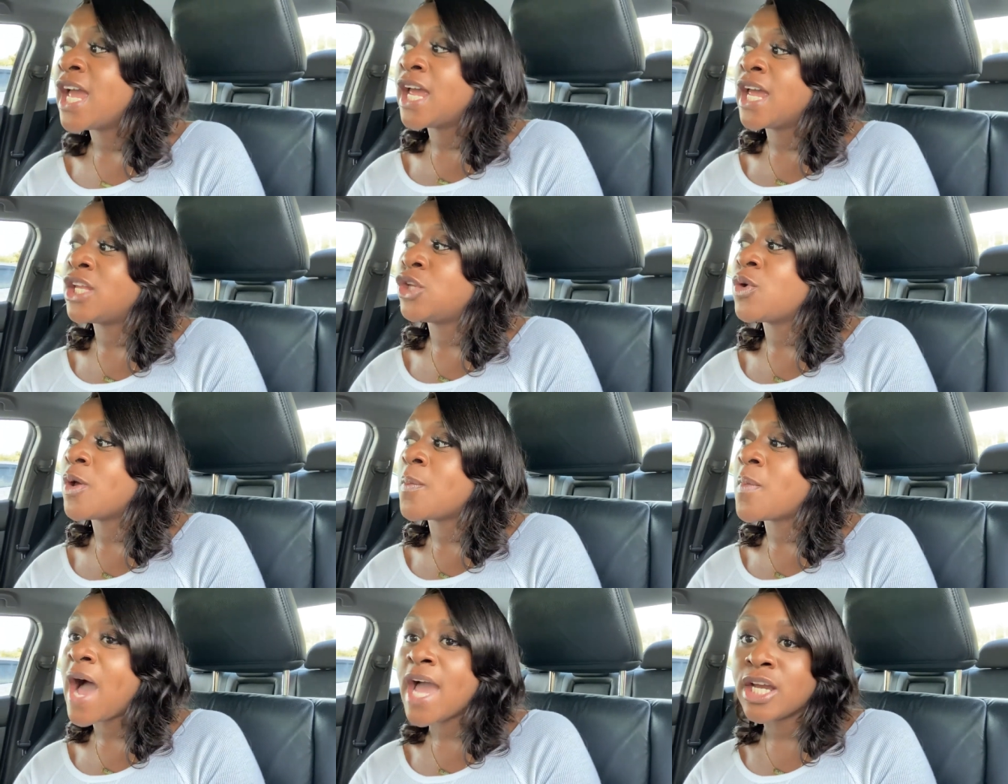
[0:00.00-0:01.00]
and you
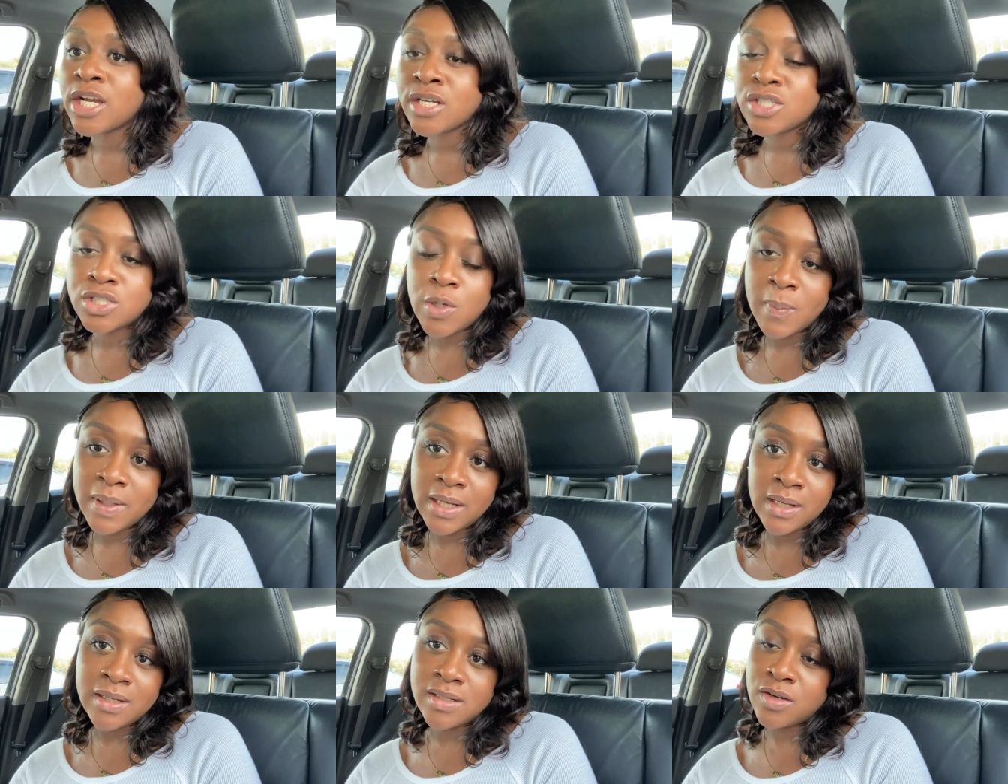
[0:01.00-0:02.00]
admire so
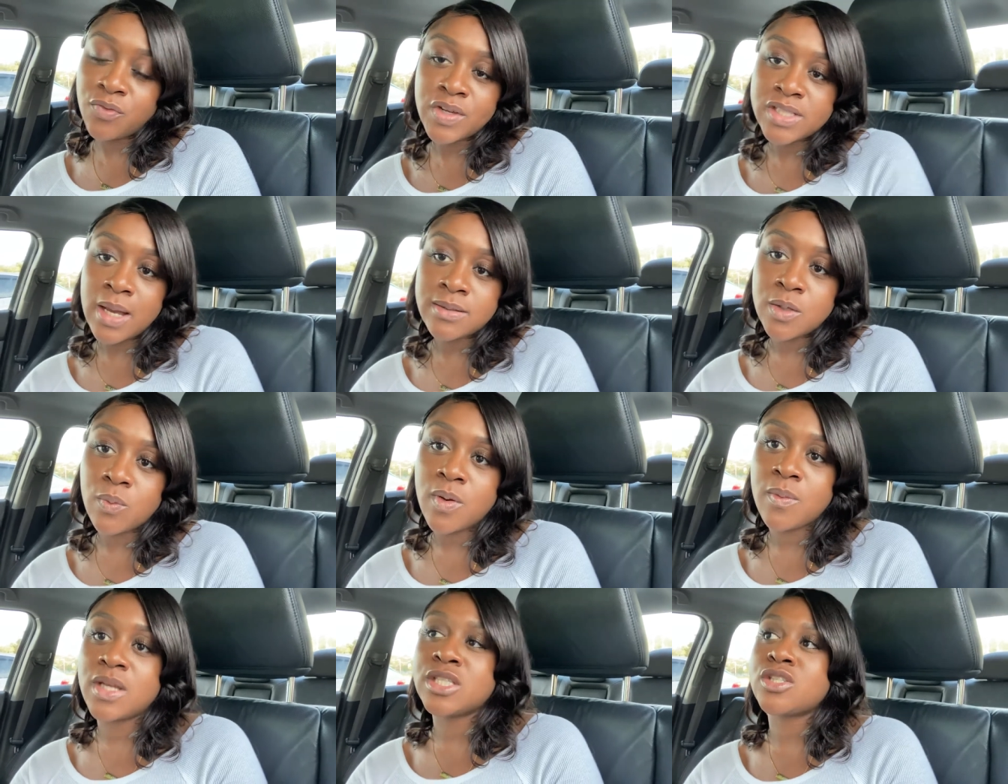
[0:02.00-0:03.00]
many different types of
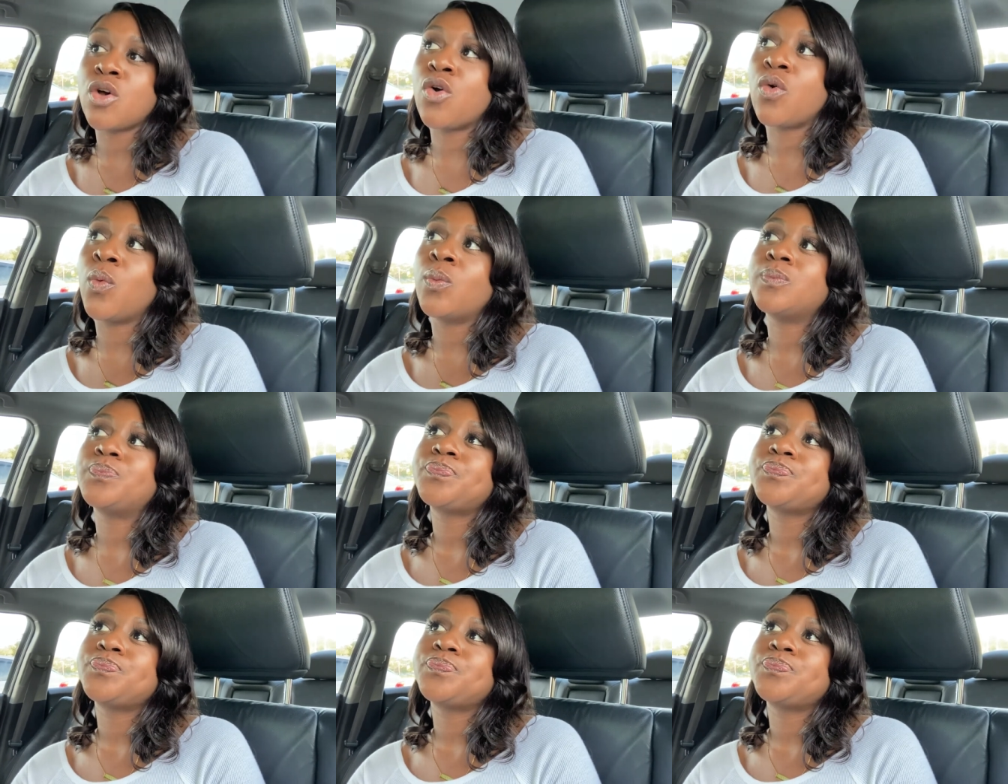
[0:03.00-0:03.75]
women so